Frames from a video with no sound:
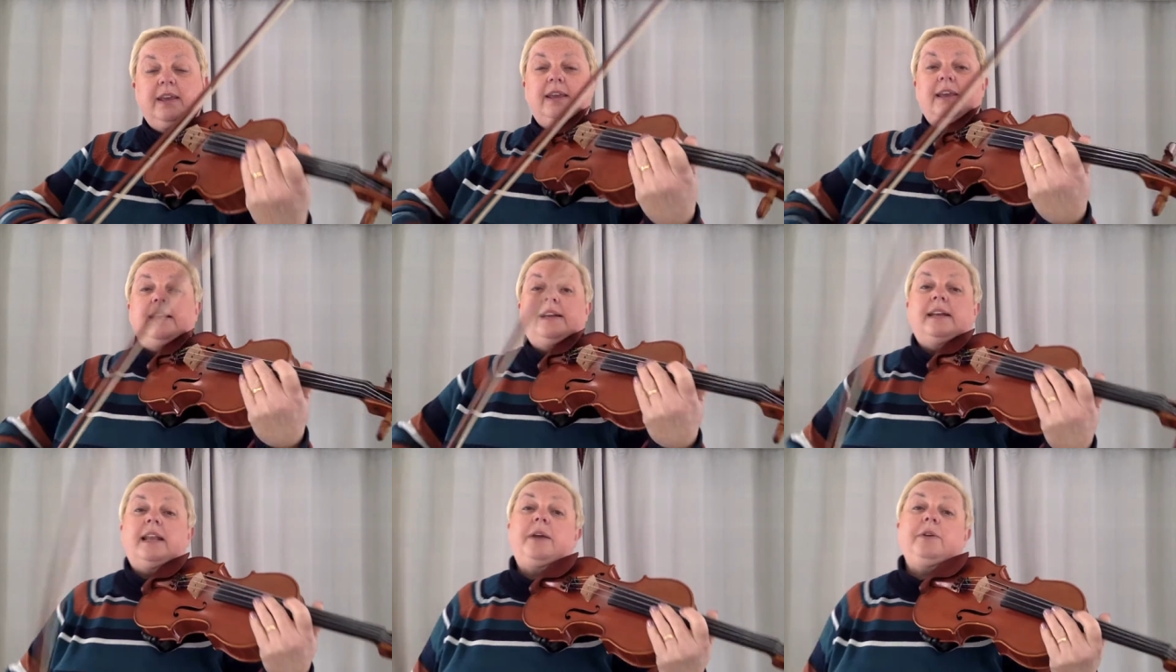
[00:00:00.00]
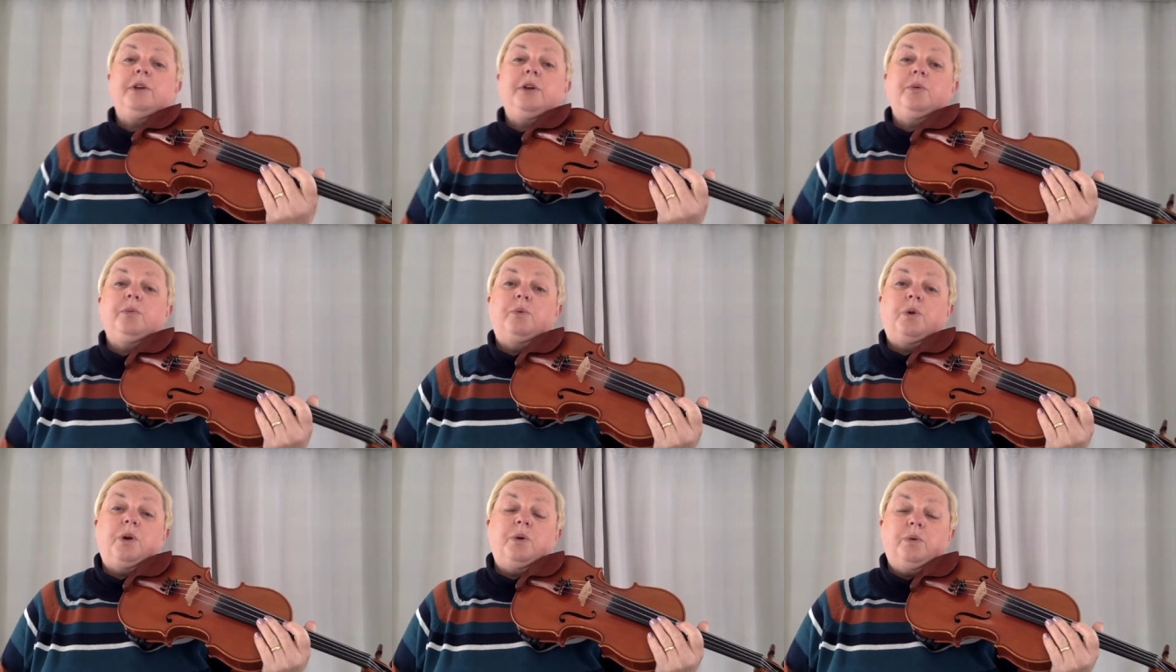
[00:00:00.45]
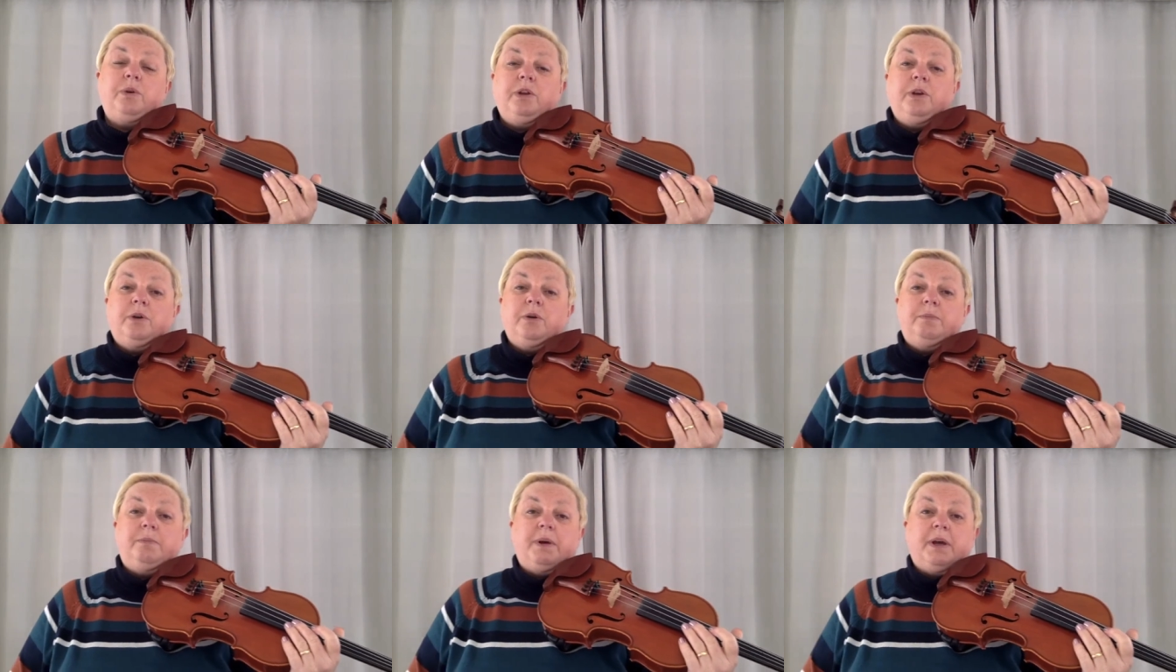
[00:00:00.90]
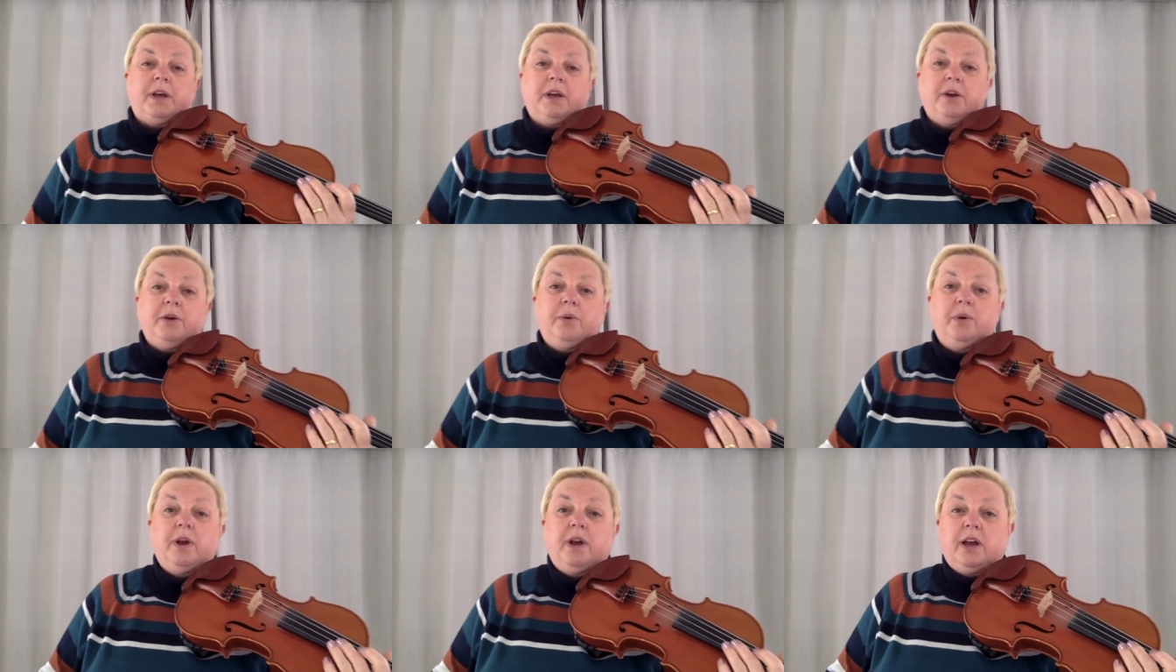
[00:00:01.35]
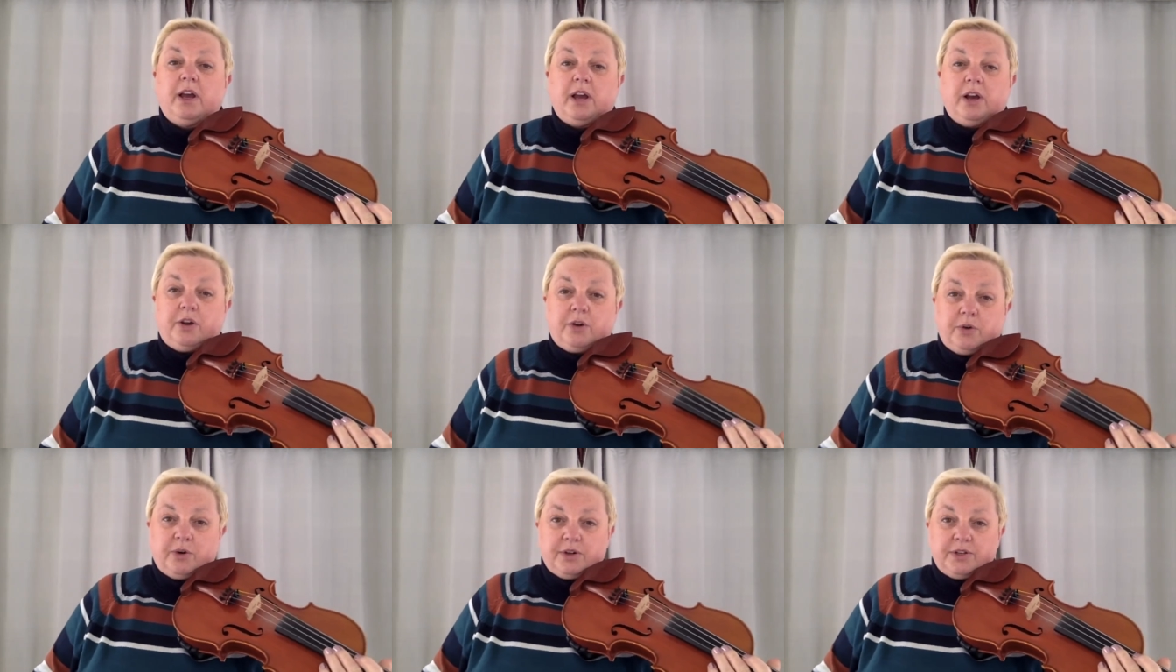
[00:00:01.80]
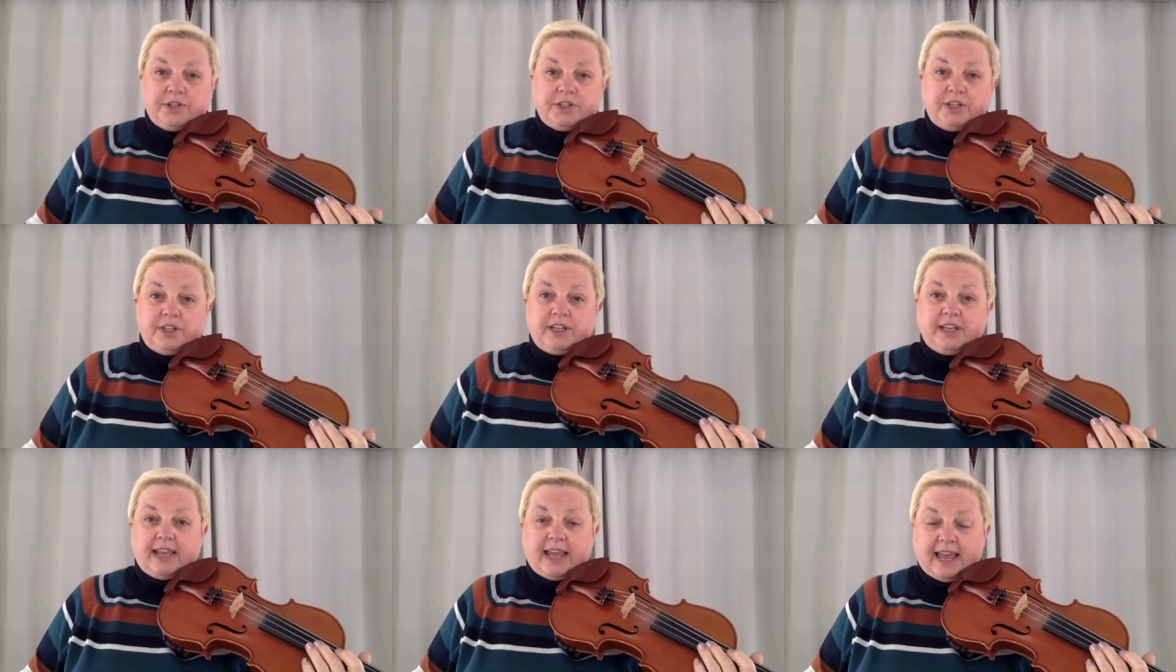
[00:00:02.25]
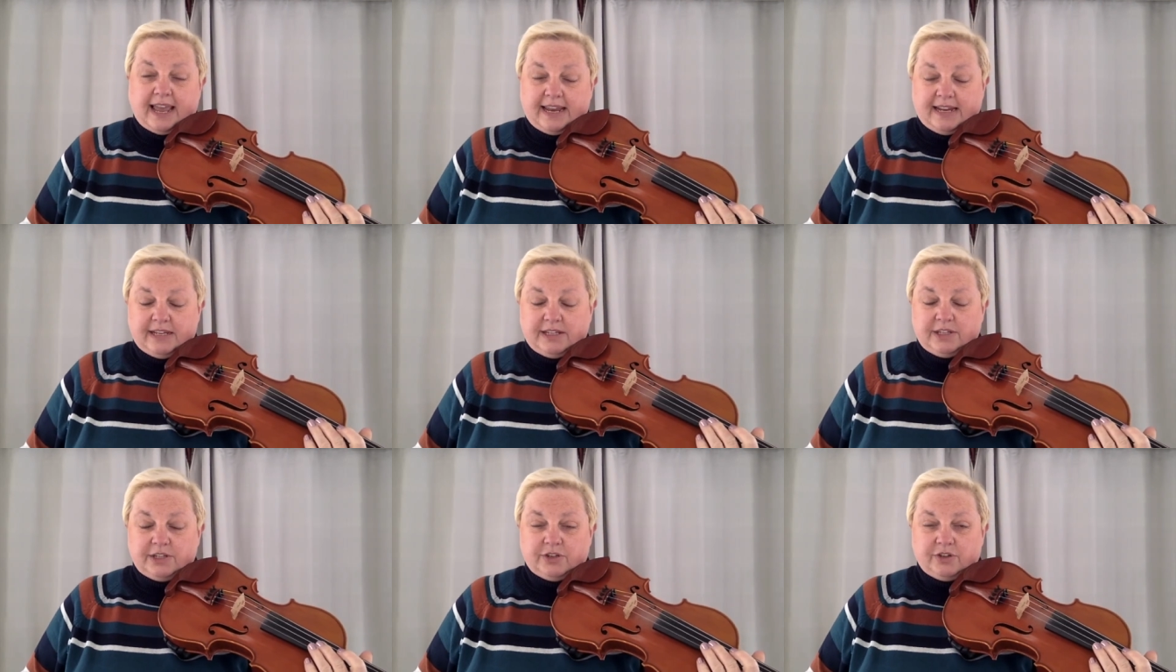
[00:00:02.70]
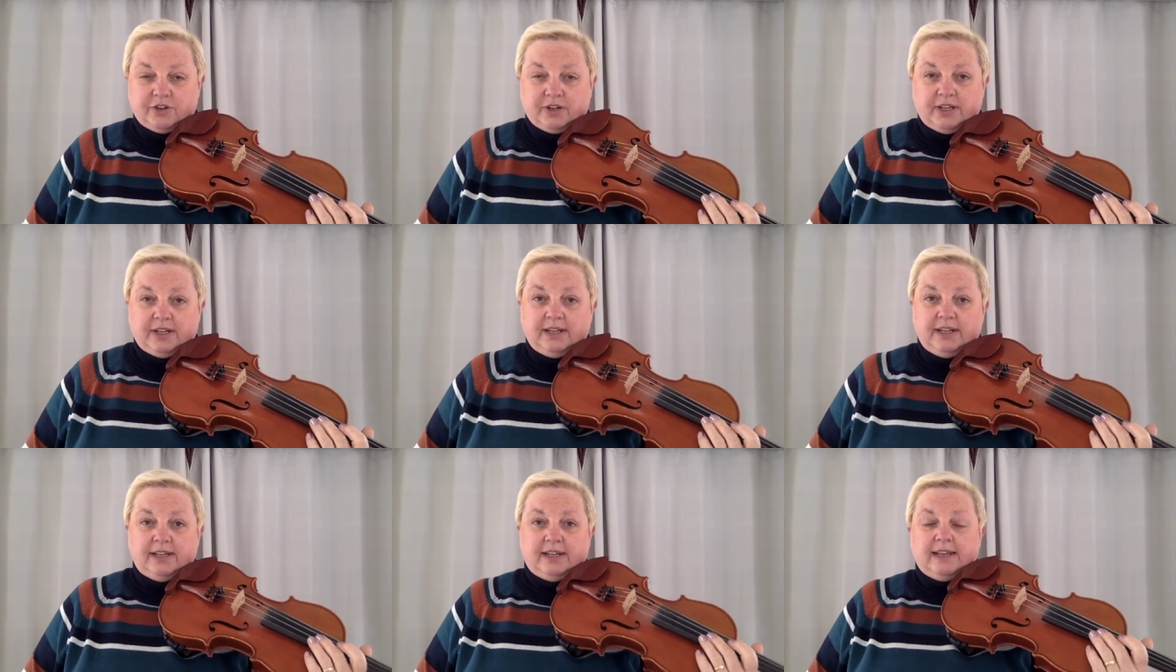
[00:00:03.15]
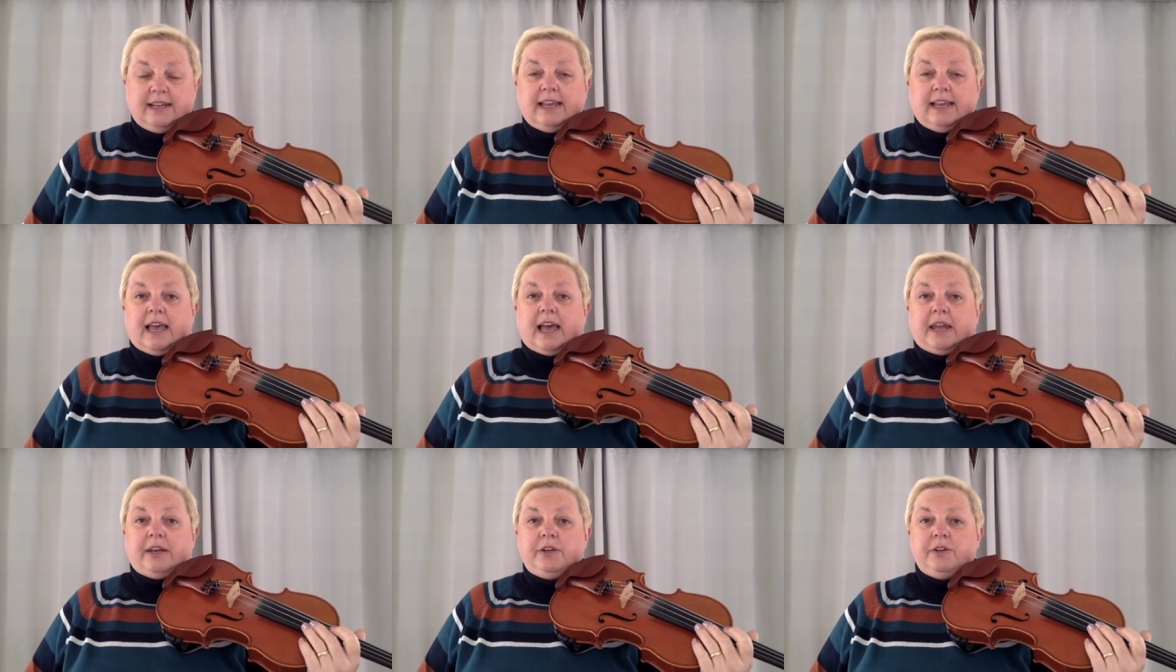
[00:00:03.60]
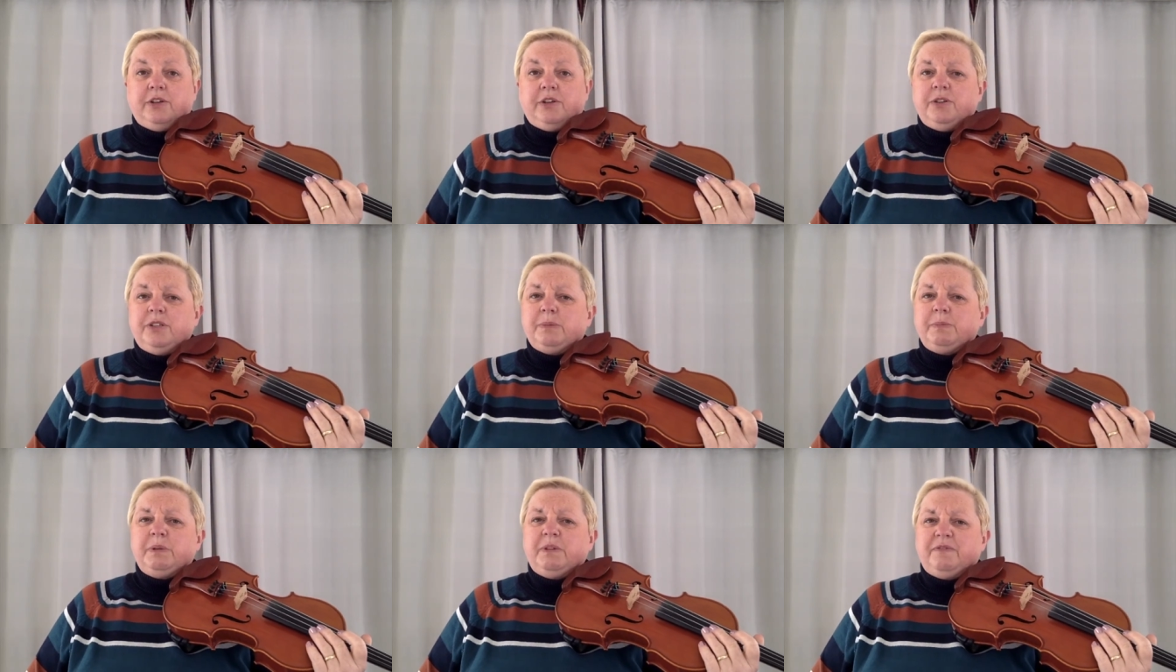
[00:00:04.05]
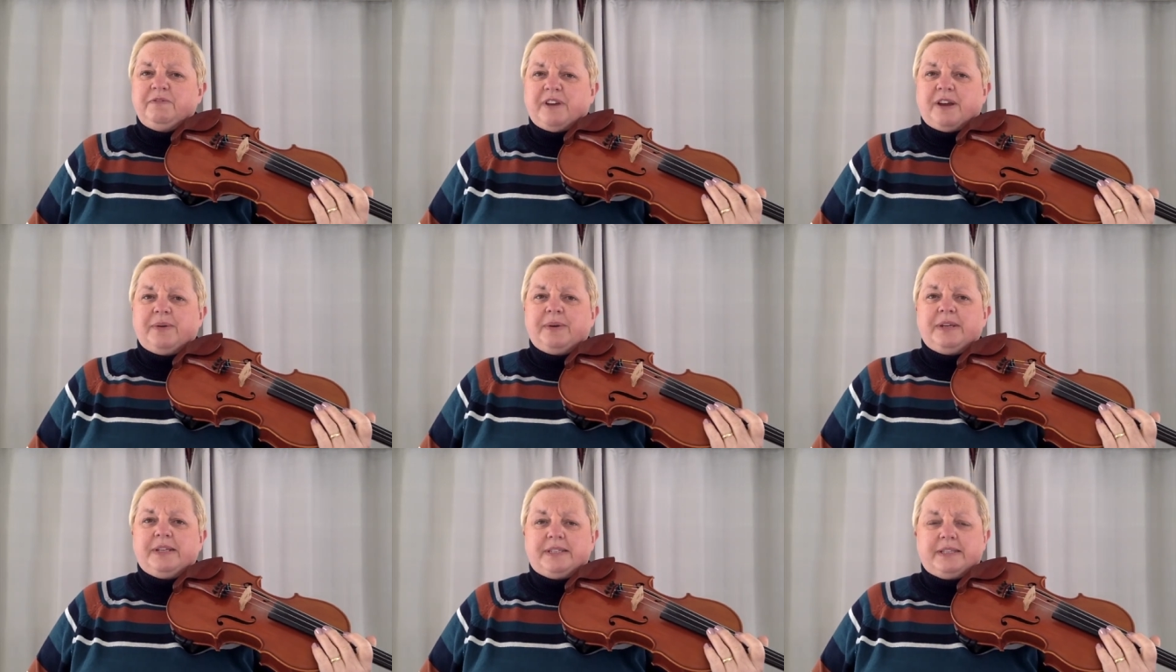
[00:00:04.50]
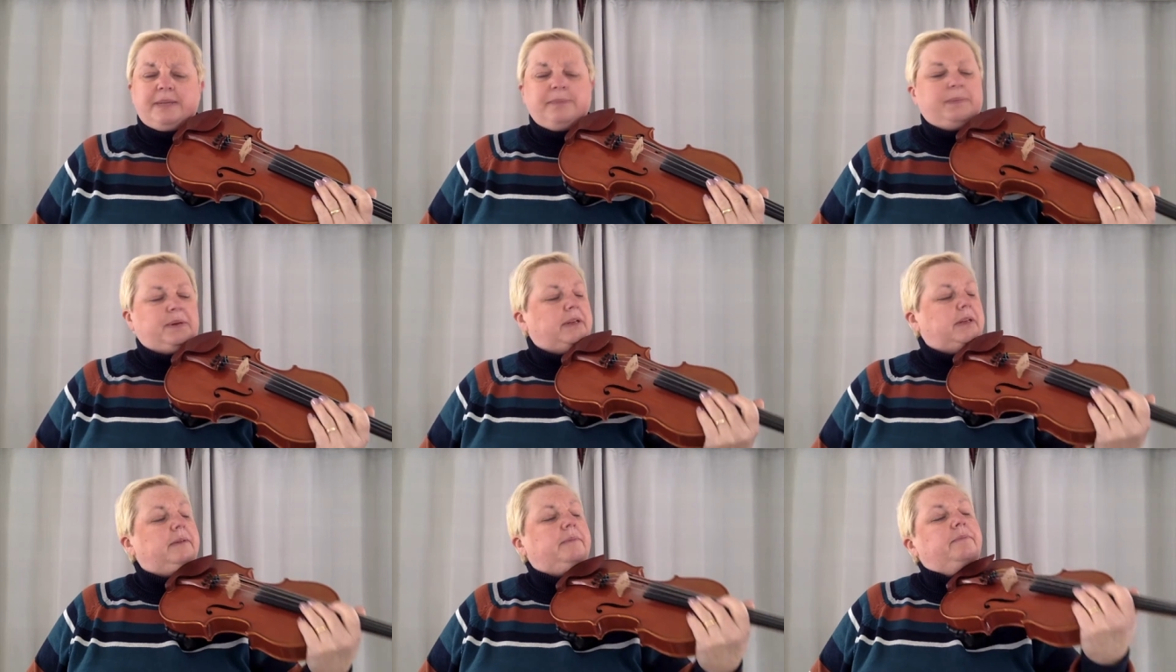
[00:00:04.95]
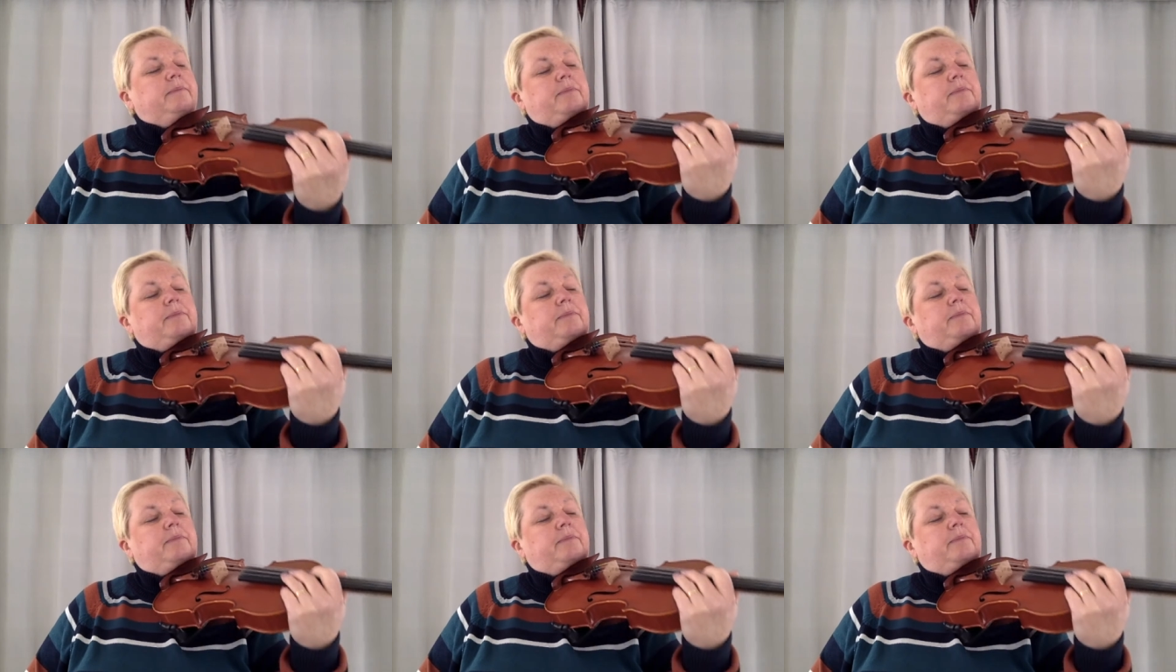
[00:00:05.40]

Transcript: Now you roll your bow across to the A string and you do something very similar.